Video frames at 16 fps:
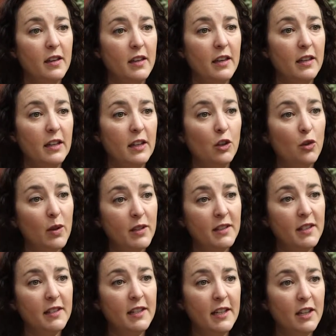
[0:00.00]
it
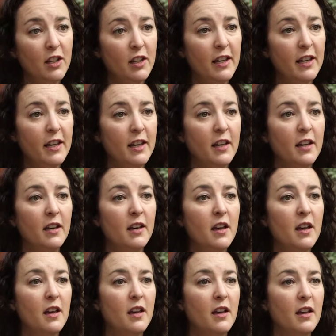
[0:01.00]
increases healing.
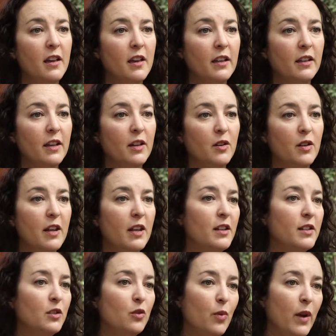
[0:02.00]
It
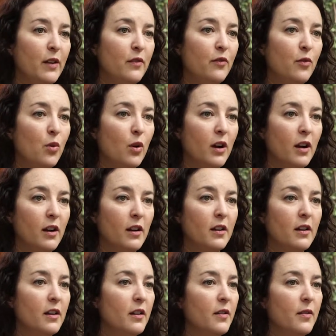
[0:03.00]
is great
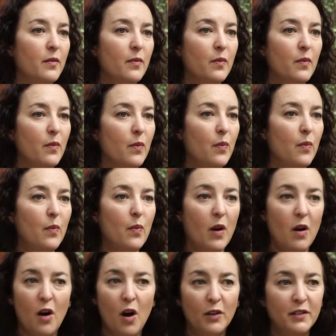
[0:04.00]
for
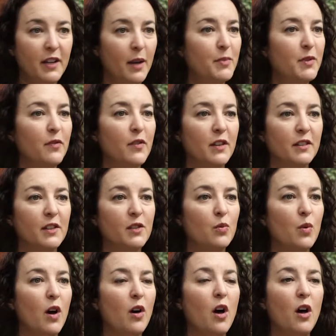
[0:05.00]
all types of things as
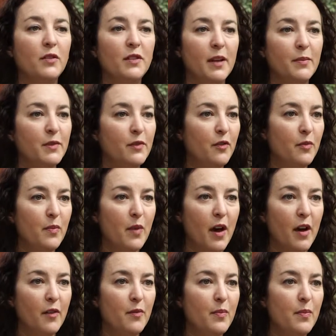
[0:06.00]
well, all types
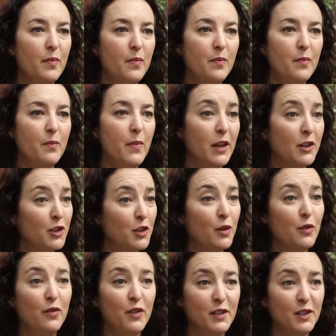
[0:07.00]
of mental,
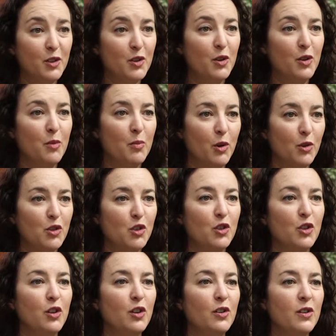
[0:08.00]
physical,
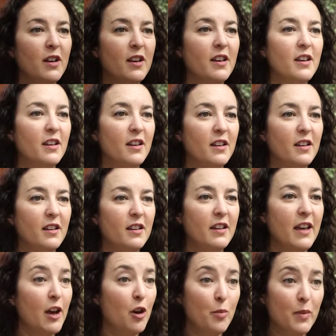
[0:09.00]
emotional
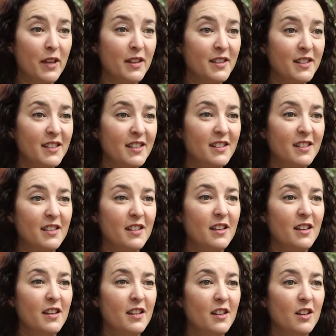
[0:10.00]
ailments, yes.
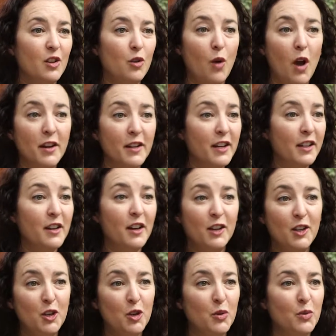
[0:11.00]
Chronic,
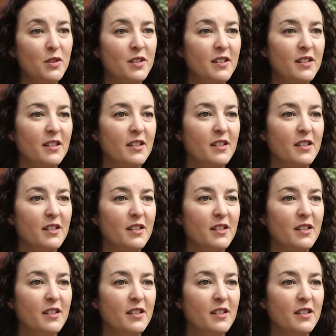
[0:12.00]
acute,